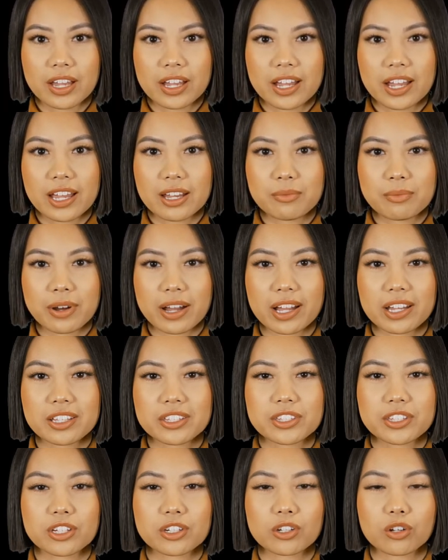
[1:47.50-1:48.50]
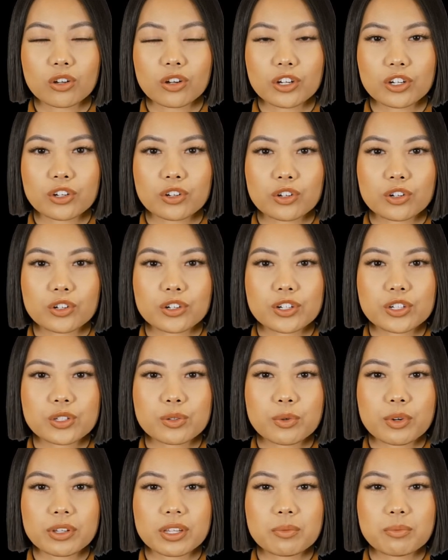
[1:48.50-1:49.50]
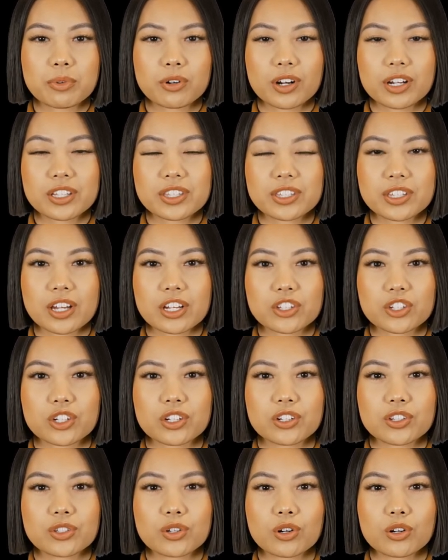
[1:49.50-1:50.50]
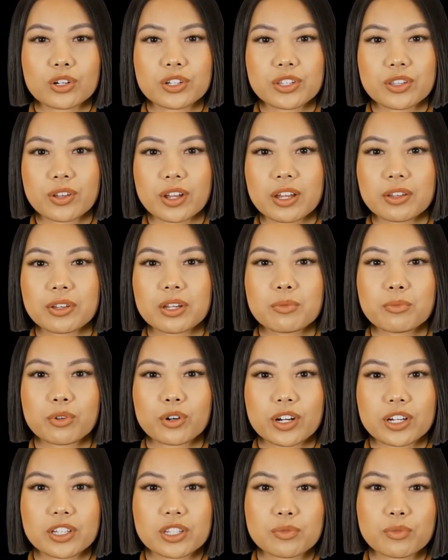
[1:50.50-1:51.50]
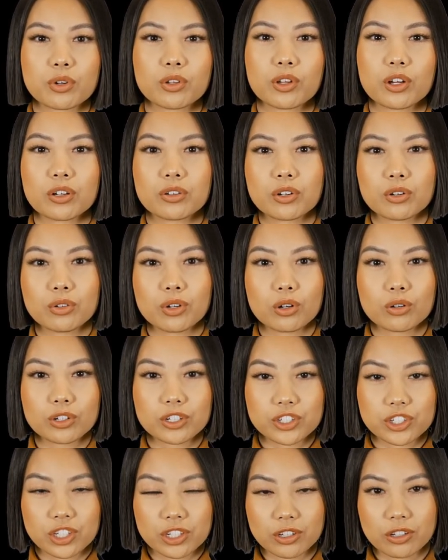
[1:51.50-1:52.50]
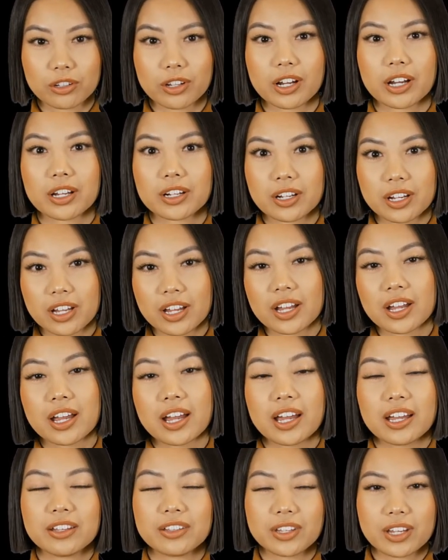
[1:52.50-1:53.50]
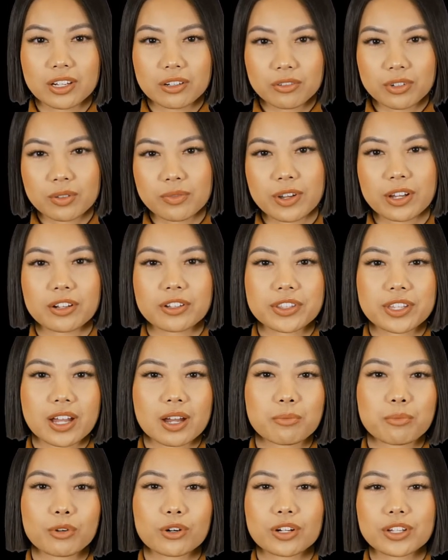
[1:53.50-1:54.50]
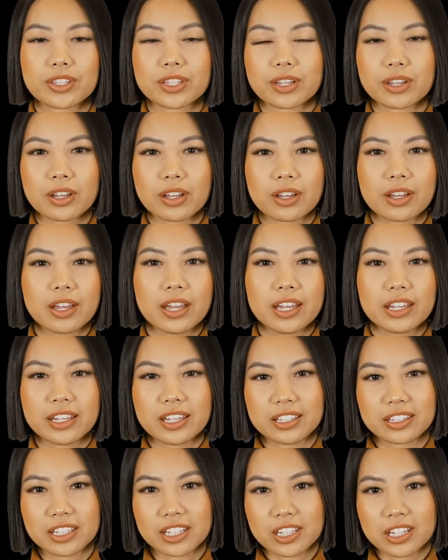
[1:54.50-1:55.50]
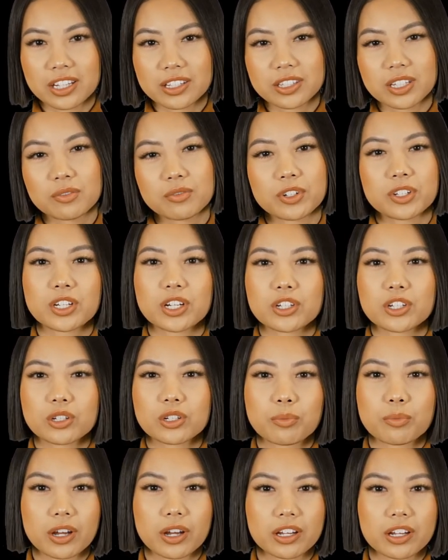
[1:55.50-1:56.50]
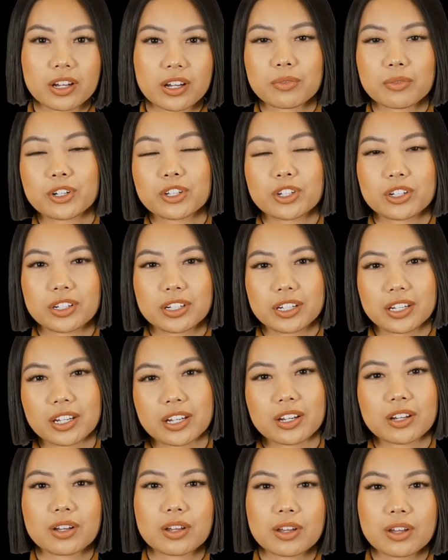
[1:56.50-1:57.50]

A buy signal occurs when the price touches or slightly breaks below the lower channel line and then rebounds upwards. It indicates a potential buying opportunity.